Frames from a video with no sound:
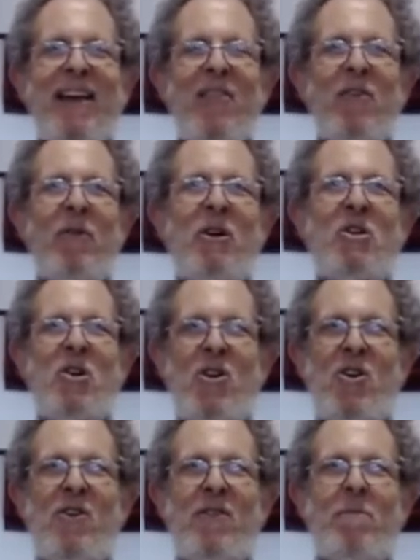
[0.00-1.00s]
the
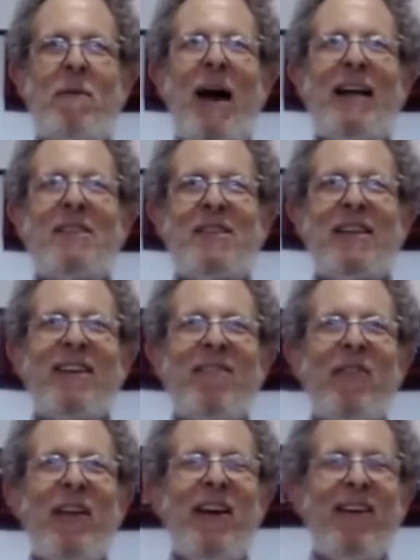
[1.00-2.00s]
return of the matzah,
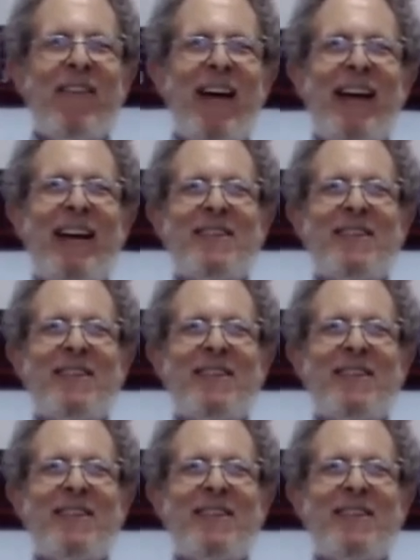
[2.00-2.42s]
right?